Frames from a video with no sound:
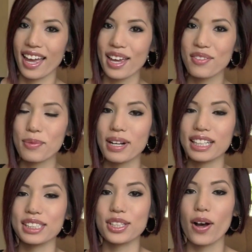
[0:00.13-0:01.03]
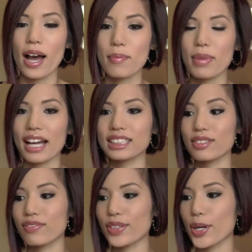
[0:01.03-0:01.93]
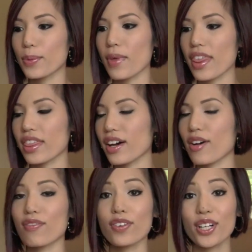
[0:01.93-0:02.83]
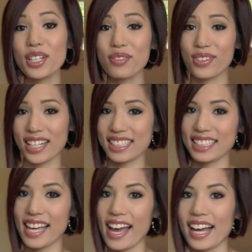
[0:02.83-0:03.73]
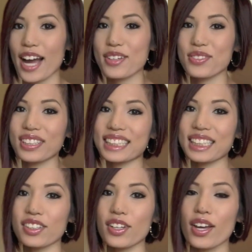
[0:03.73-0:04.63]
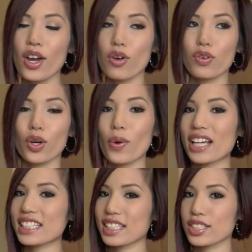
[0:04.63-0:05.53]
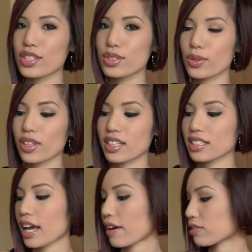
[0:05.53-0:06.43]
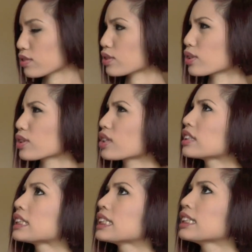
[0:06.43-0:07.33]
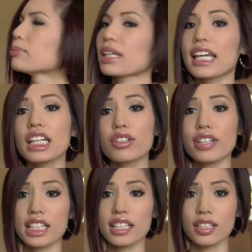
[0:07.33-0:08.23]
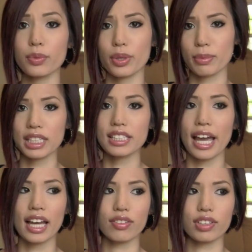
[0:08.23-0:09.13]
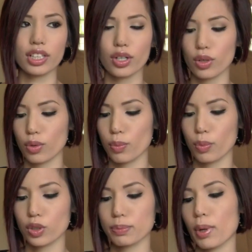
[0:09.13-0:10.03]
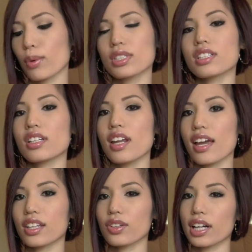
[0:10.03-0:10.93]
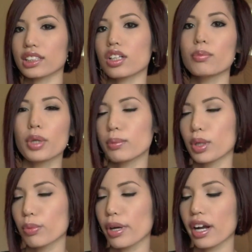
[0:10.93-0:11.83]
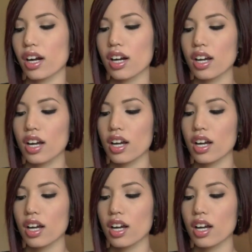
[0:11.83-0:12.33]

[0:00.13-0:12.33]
Hey everybody, so I'm back to film the Furry Friends tag. I was recently requested to do this after my getting ready with me tag video was posted and you guys saw Momo Bear.